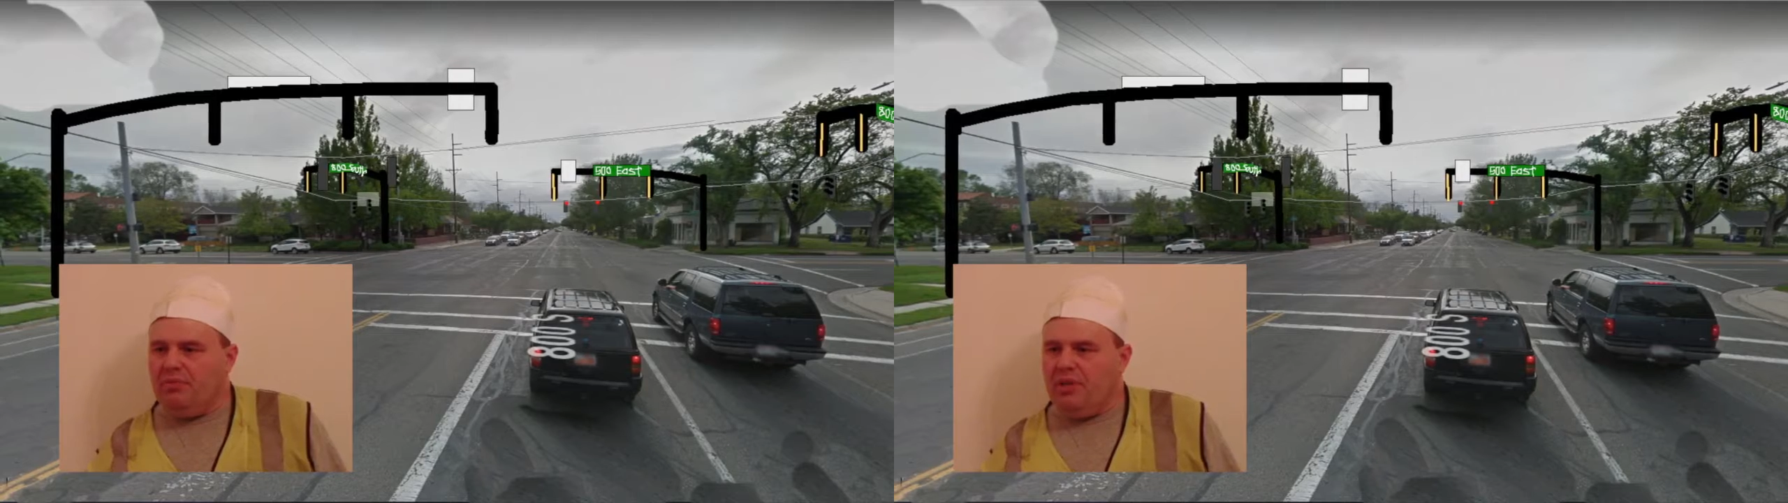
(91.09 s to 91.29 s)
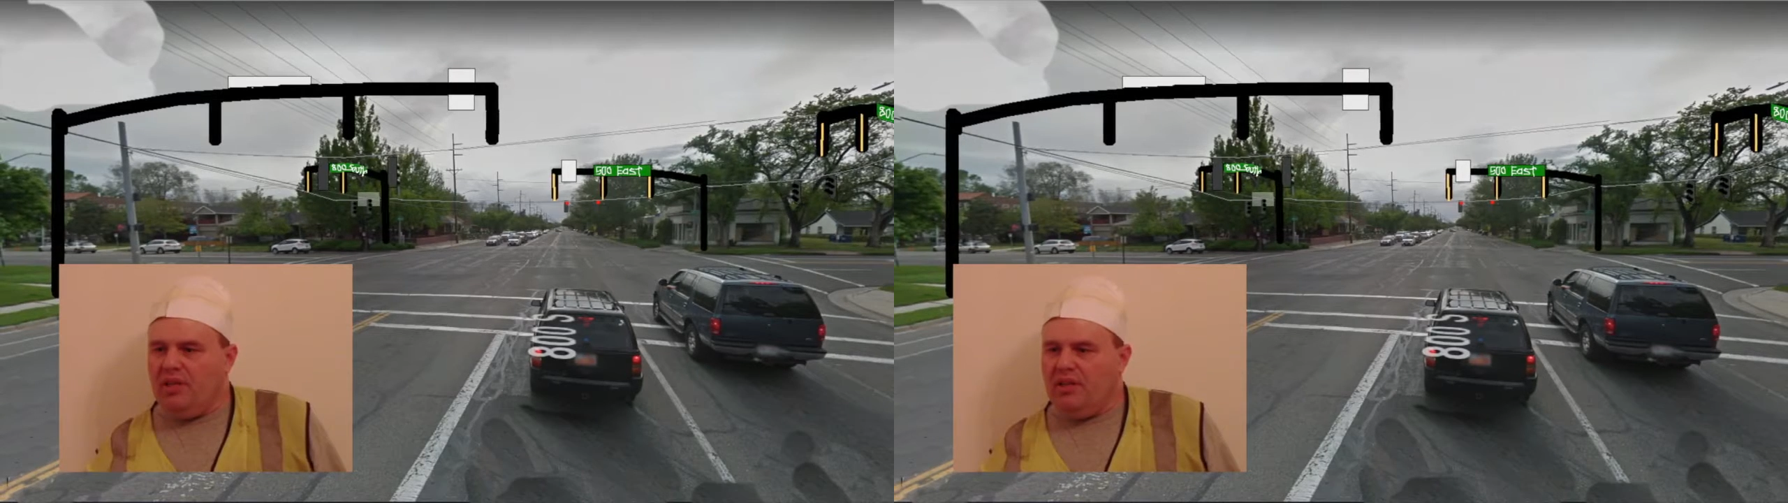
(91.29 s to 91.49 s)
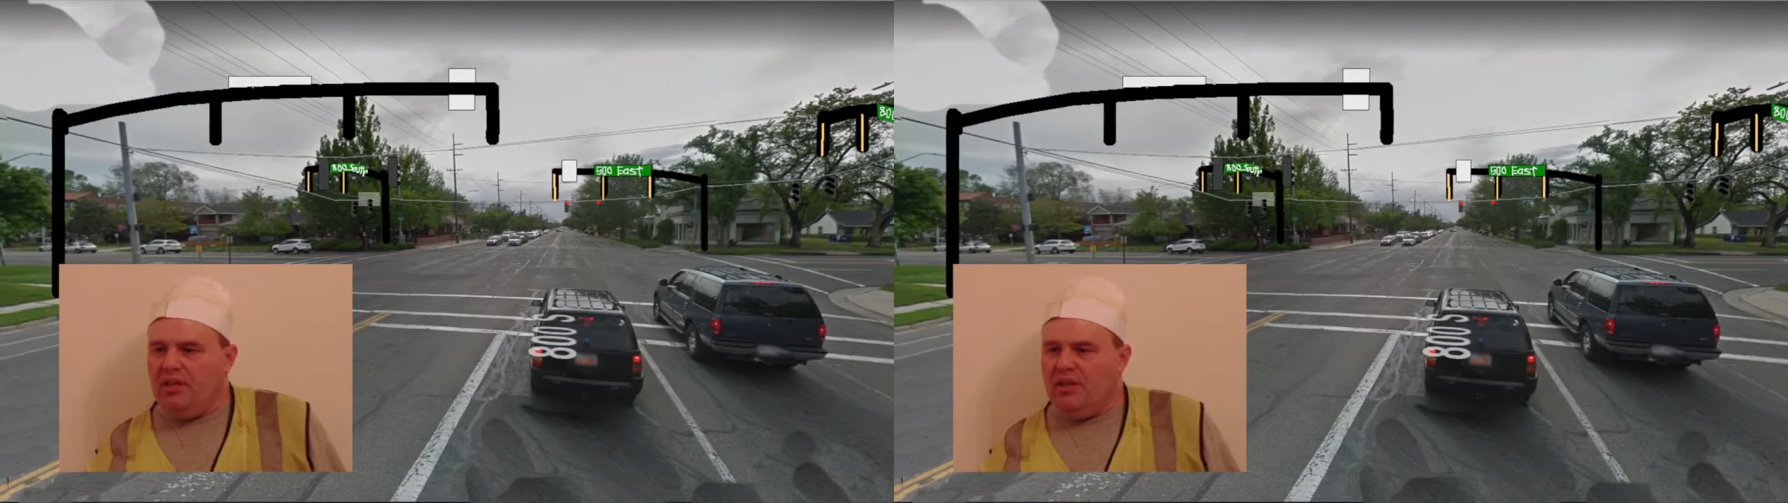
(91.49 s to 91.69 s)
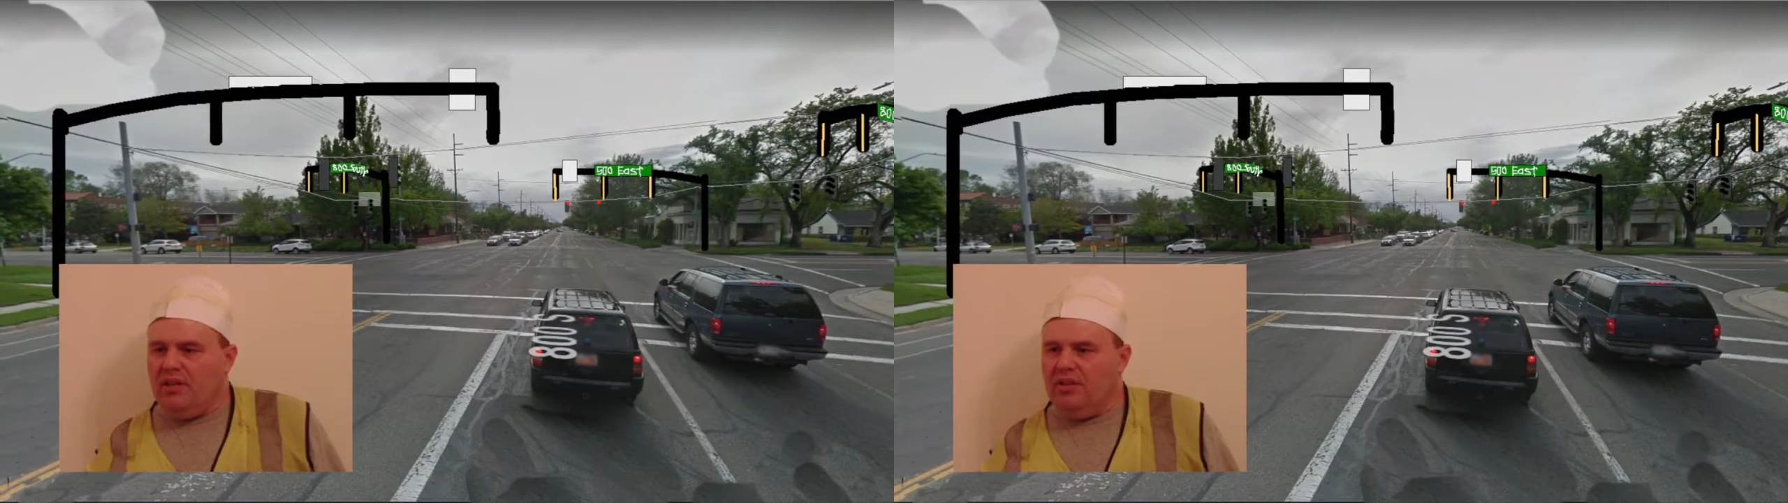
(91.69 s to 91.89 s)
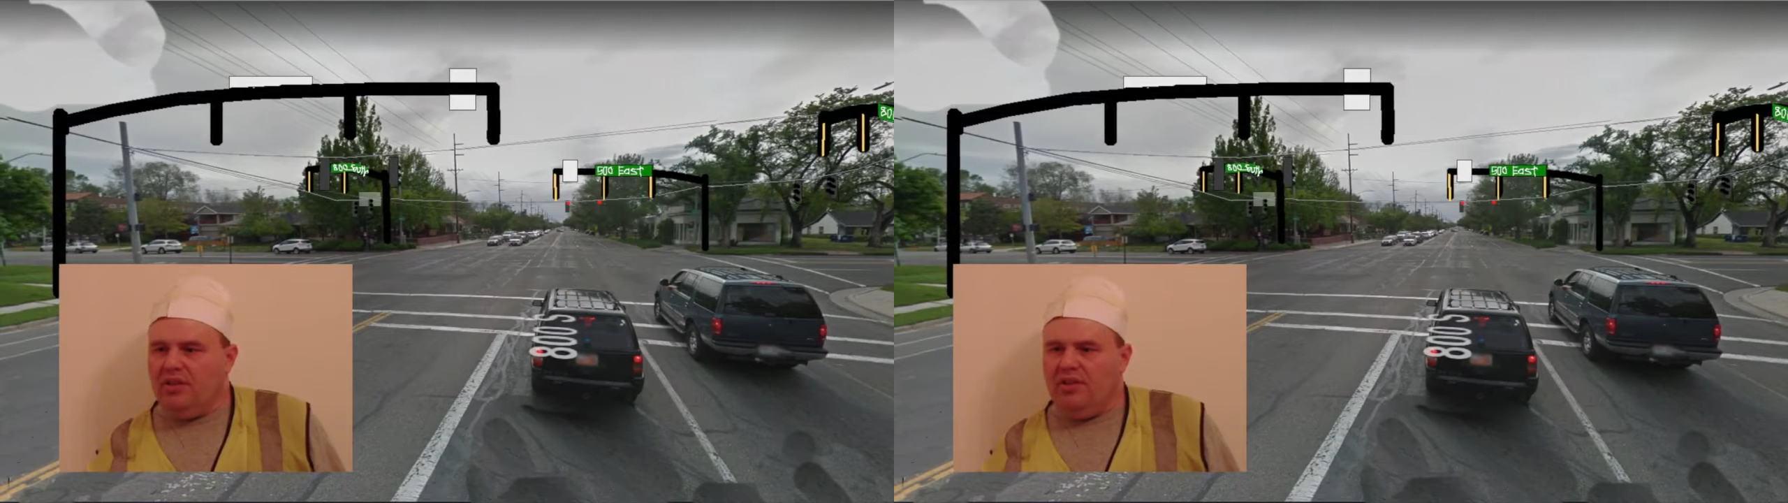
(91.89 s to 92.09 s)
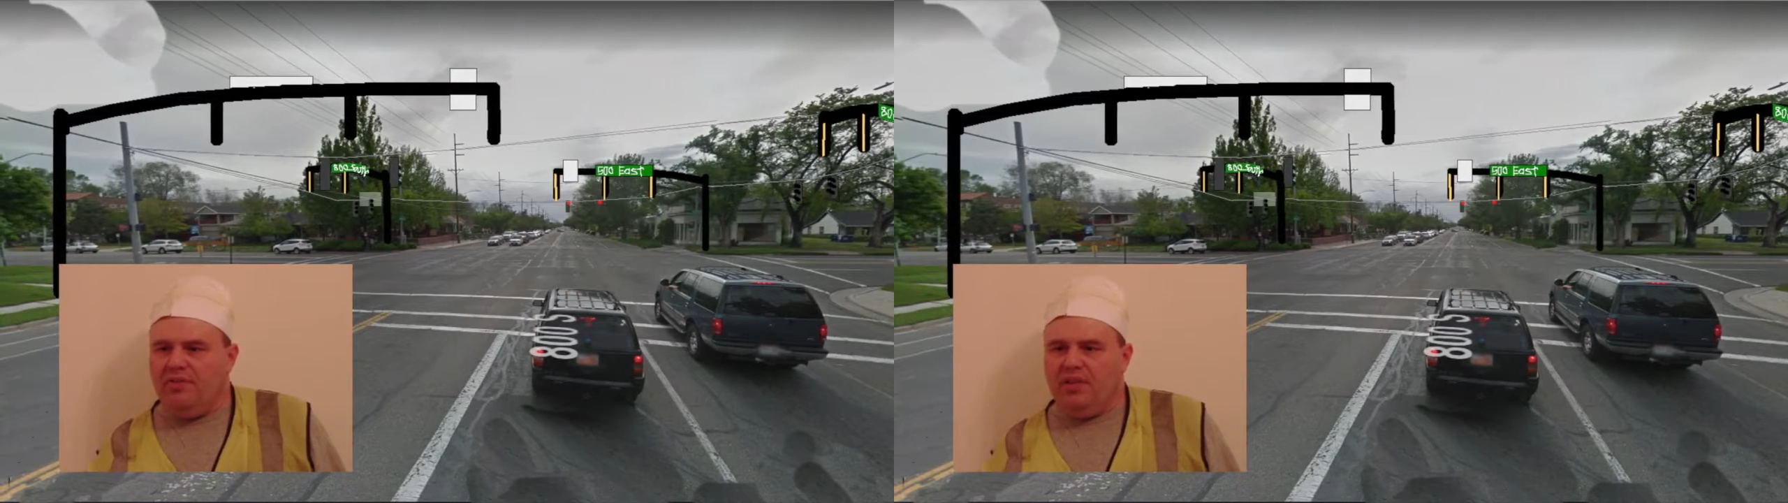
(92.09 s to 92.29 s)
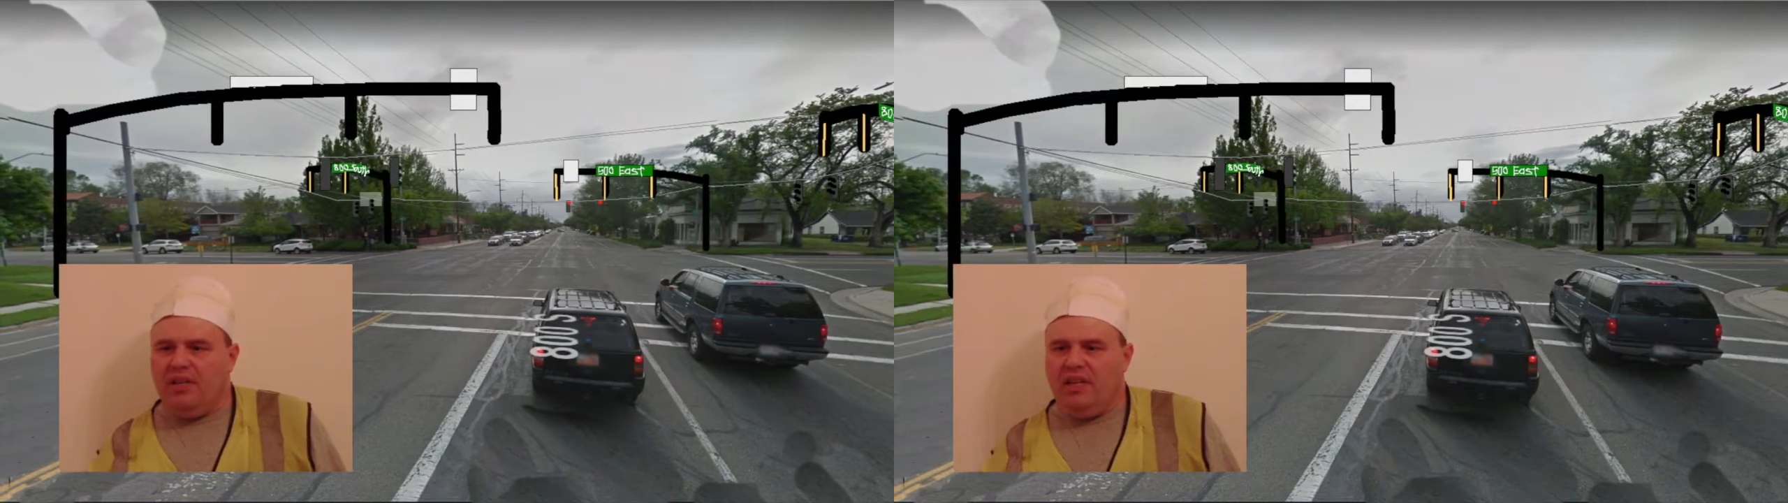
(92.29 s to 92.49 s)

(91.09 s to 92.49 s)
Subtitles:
be included for